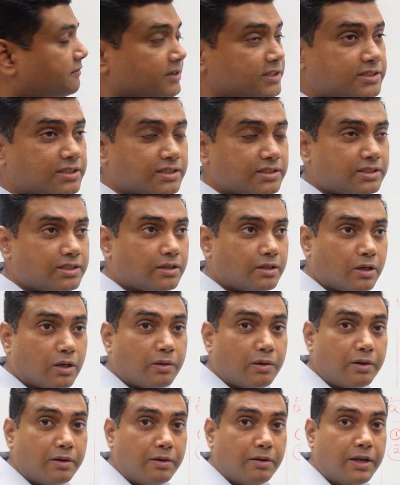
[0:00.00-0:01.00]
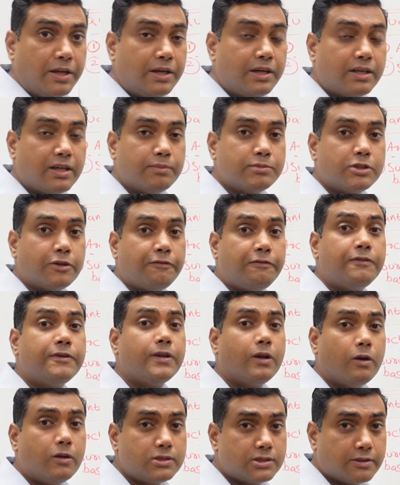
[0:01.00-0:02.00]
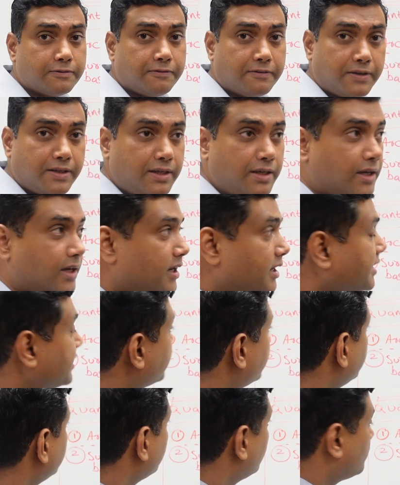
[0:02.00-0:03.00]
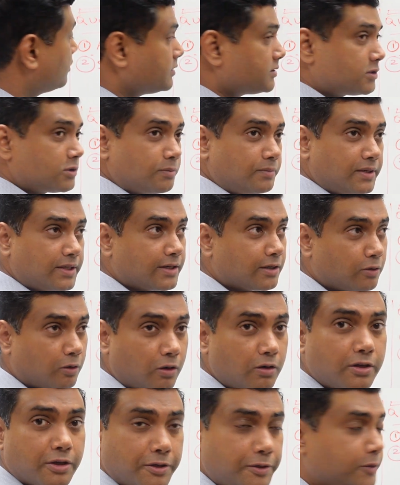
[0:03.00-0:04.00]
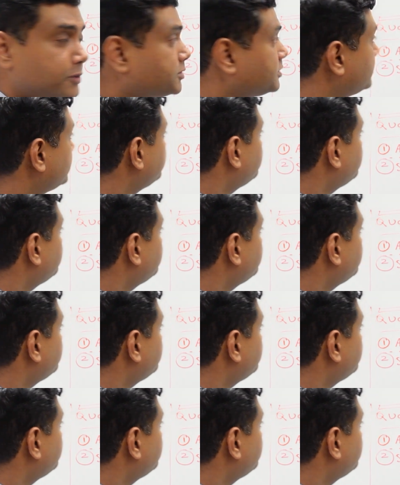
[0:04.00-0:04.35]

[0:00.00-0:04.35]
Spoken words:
research in terms of philosophy can also be called usually